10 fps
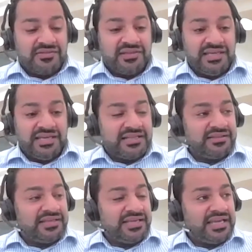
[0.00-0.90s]

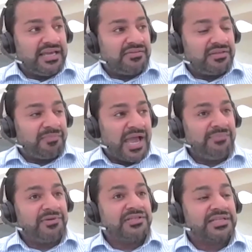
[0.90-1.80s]
The
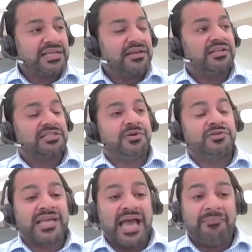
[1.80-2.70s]
payment, I
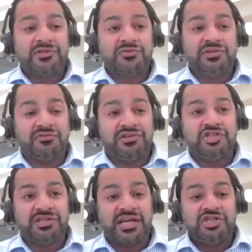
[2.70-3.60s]
suppose, capital, the
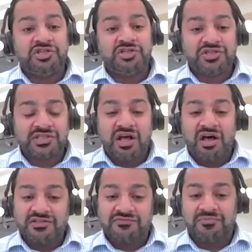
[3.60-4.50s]
origination
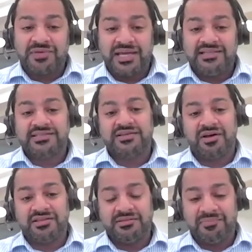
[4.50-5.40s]
starts from
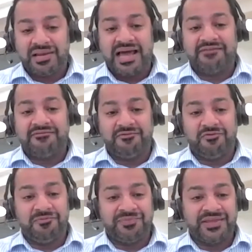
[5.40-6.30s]
inside the
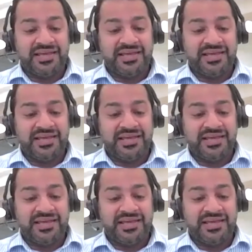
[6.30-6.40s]
platform.